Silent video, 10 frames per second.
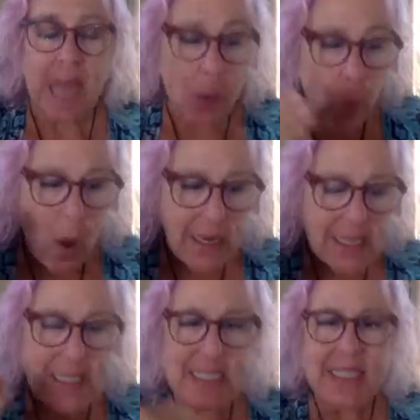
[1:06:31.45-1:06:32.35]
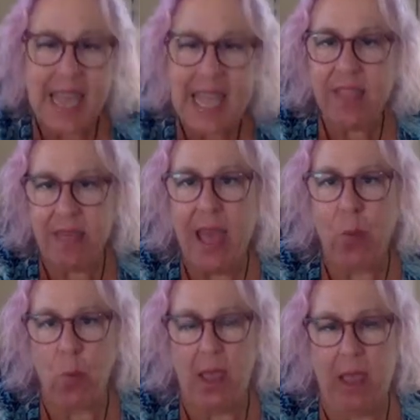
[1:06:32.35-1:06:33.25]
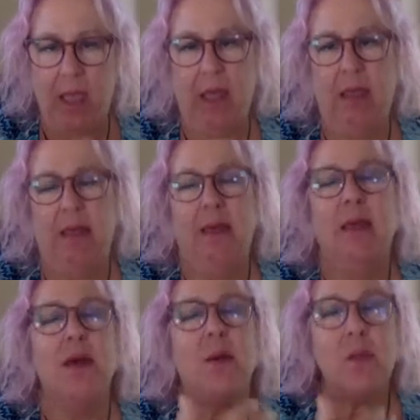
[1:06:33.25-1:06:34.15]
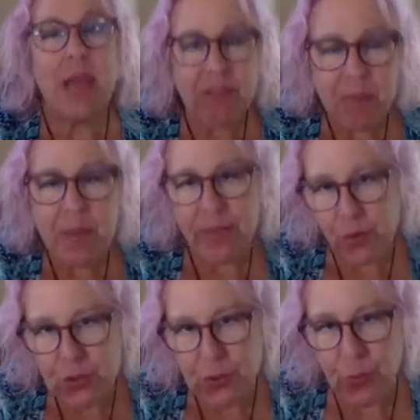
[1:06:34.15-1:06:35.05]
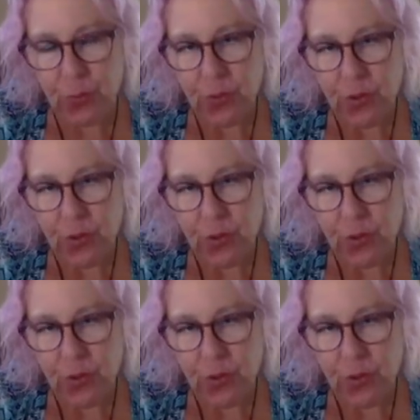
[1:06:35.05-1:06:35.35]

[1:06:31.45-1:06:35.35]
I want it to stay that way. Well, I've been there too.